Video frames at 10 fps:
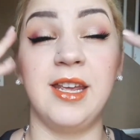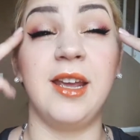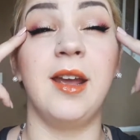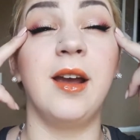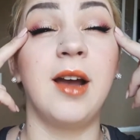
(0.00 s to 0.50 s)

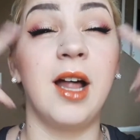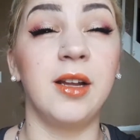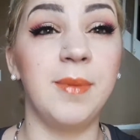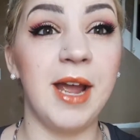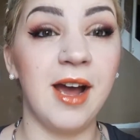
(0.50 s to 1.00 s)
the
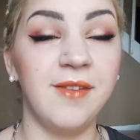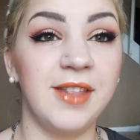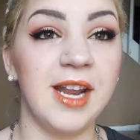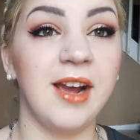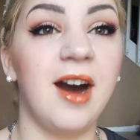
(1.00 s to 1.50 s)
color payoff
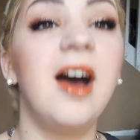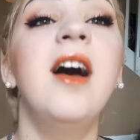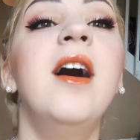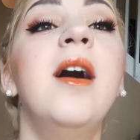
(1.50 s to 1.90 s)
that I got.